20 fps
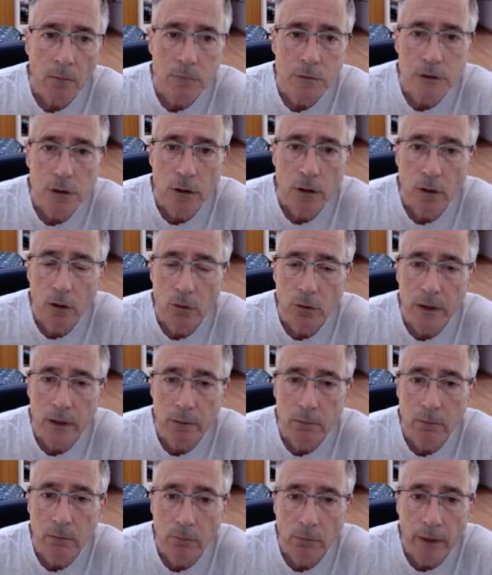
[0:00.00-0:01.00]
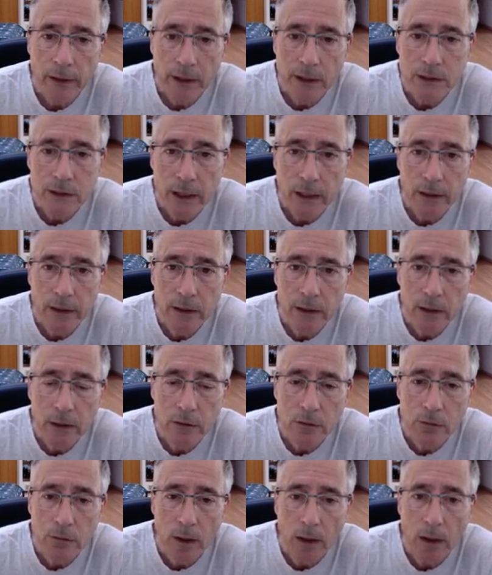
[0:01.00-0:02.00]
So Ray decided
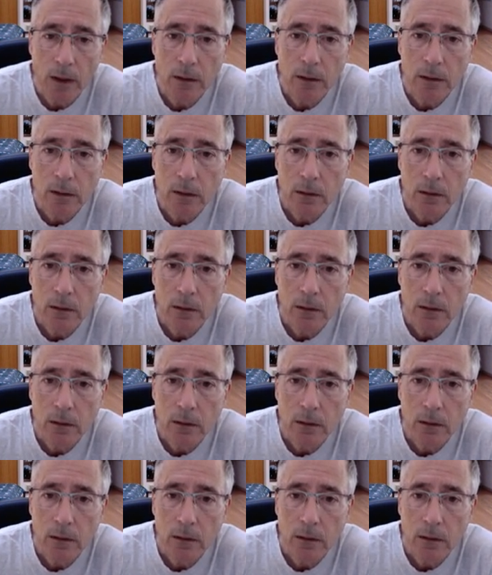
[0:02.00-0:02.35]
to